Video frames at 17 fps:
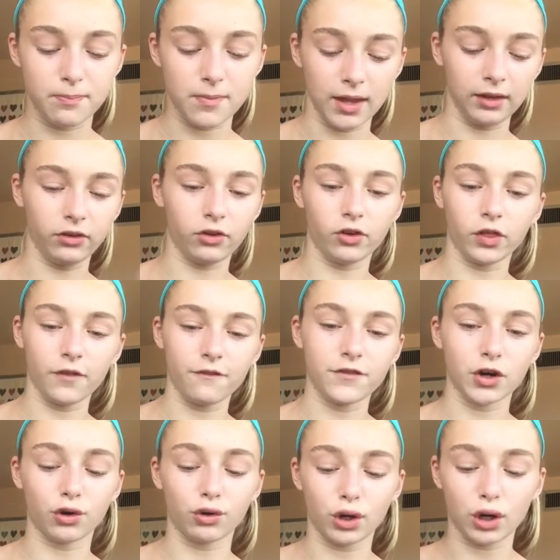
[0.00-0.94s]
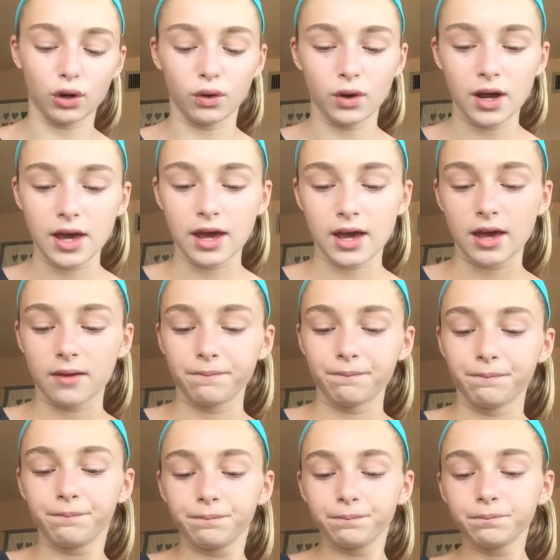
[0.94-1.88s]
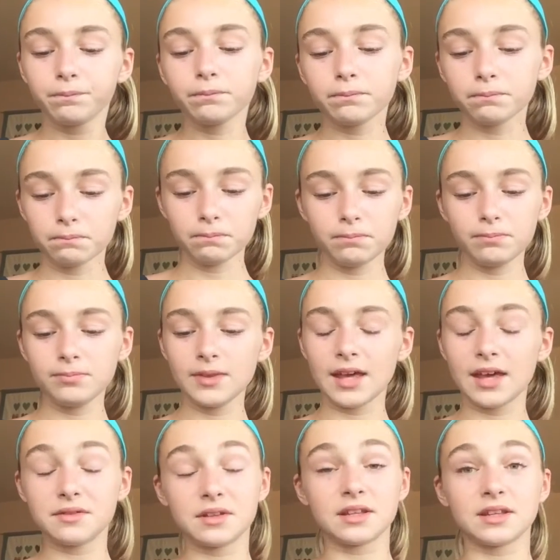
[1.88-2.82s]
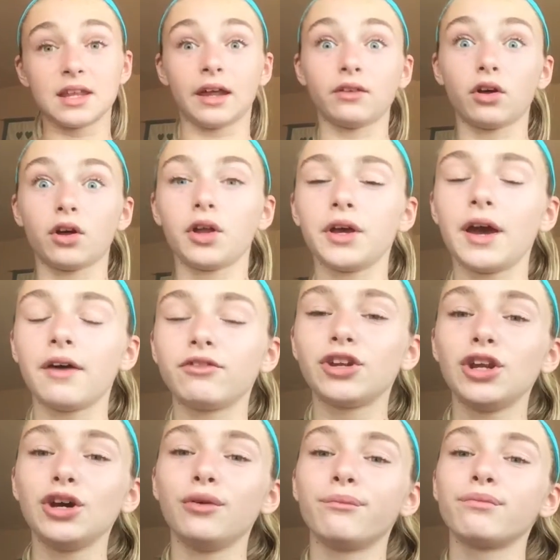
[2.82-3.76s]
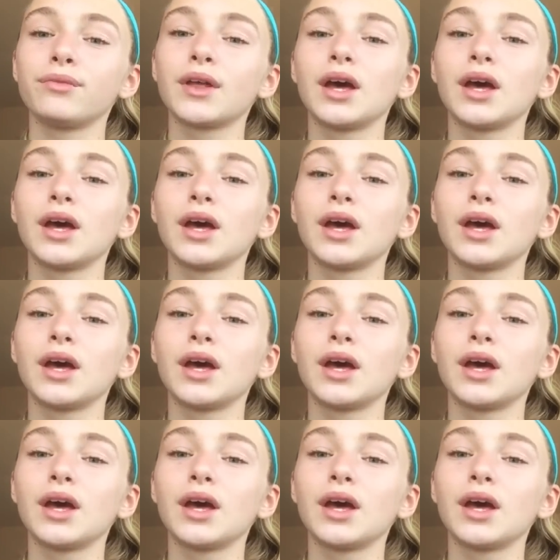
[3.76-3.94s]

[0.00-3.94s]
insert the photo and then that's all you have to do.